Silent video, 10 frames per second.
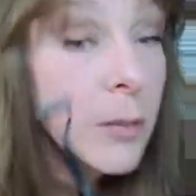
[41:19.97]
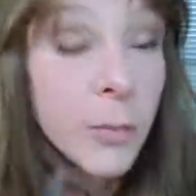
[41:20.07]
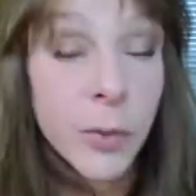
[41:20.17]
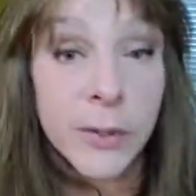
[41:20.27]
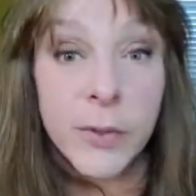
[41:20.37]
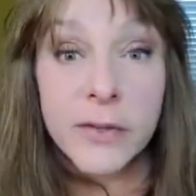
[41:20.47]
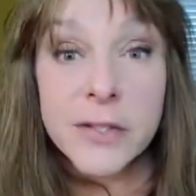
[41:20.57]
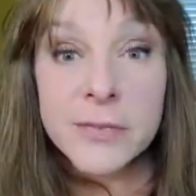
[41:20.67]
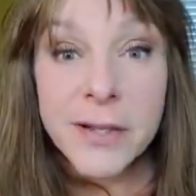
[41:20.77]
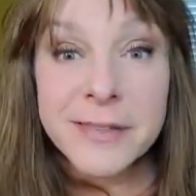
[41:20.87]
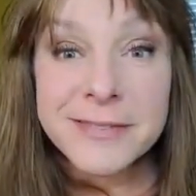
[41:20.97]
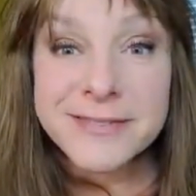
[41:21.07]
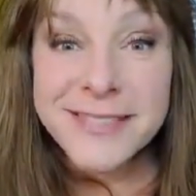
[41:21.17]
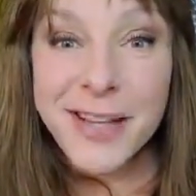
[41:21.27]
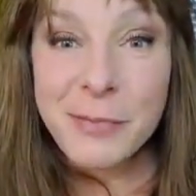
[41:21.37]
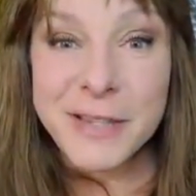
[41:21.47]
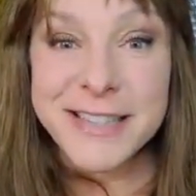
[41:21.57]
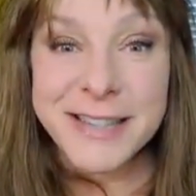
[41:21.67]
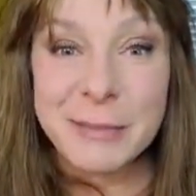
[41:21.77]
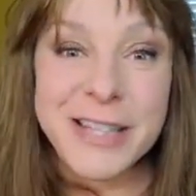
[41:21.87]
When I wear this one, brings
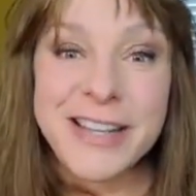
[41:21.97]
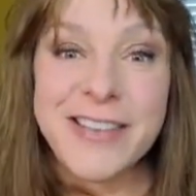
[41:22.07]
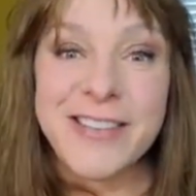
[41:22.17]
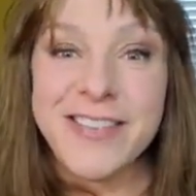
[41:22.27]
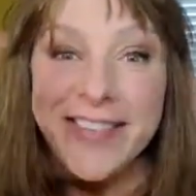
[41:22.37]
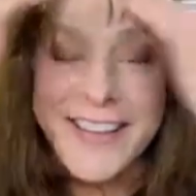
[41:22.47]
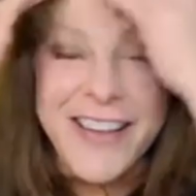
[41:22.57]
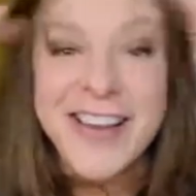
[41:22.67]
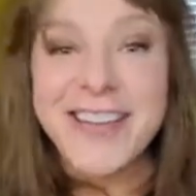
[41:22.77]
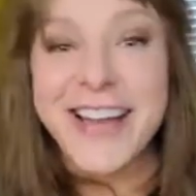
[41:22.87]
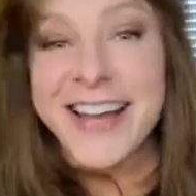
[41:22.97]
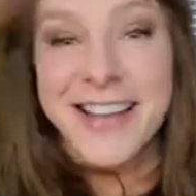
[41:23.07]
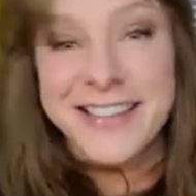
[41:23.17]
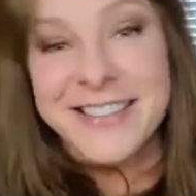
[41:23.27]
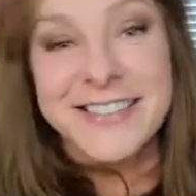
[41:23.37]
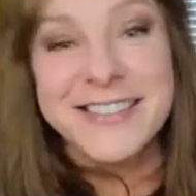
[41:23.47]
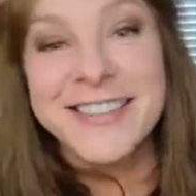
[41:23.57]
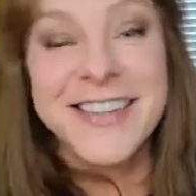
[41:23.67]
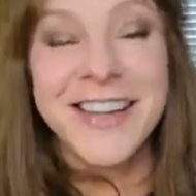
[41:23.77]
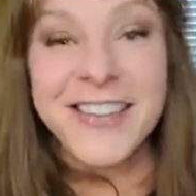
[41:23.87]
out the blue. Okay,
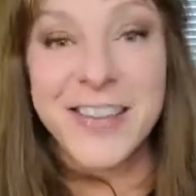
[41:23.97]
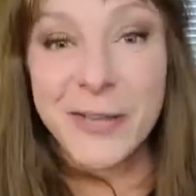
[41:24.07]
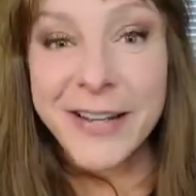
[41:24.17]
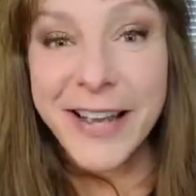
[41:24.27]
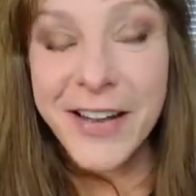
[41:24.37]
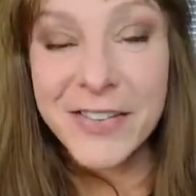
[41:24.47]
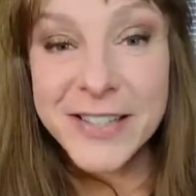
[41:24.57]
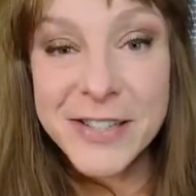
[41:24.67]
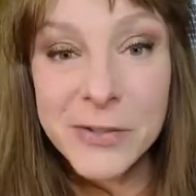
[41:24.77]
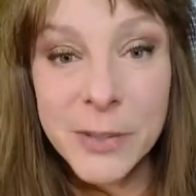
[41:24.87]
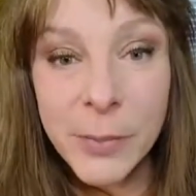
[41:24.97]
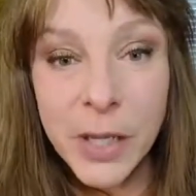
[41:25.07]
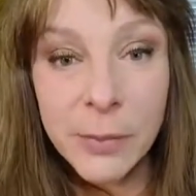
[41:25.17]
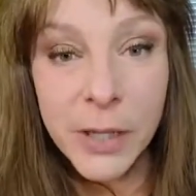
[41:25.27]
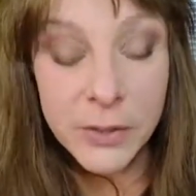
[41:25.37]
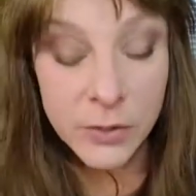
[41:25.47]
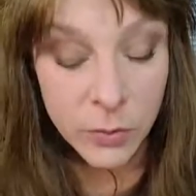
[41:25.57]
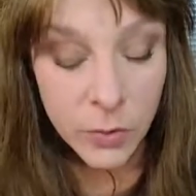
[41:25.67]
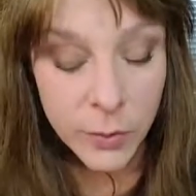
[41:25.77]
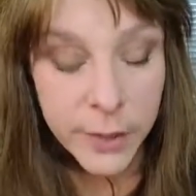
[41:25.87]
there we go. Let's do some bottom
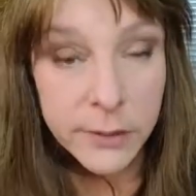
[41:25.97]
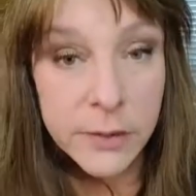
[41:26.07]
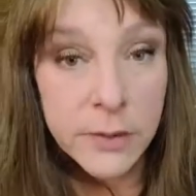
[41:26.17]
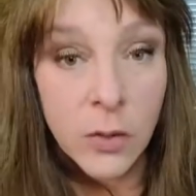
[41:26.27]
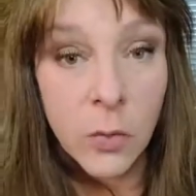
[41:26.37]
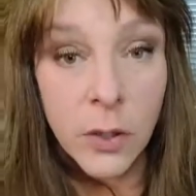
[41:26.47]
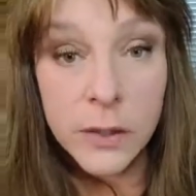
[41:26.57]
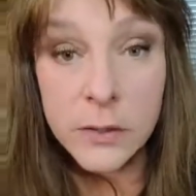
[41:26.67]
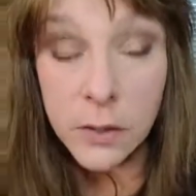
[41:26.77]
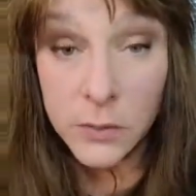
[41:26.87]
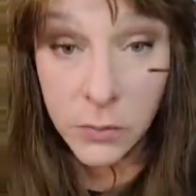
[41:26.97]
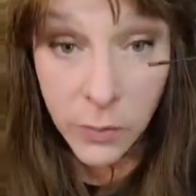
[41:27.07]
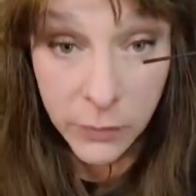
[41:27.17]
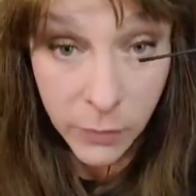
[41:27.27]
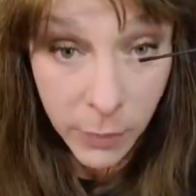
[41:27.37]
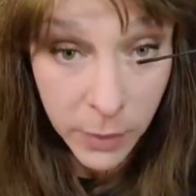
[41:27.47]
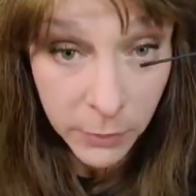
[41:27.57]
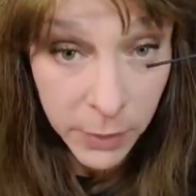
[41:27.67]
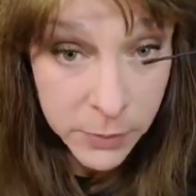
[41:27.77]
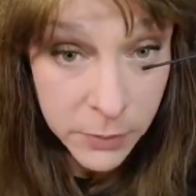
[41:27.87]
lashes real quick. This little wand is also great for
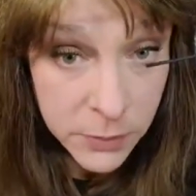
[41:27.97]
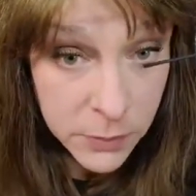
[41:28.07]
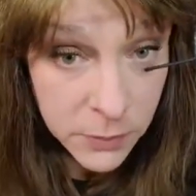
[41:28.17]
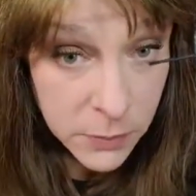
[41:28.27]
bottom lashes.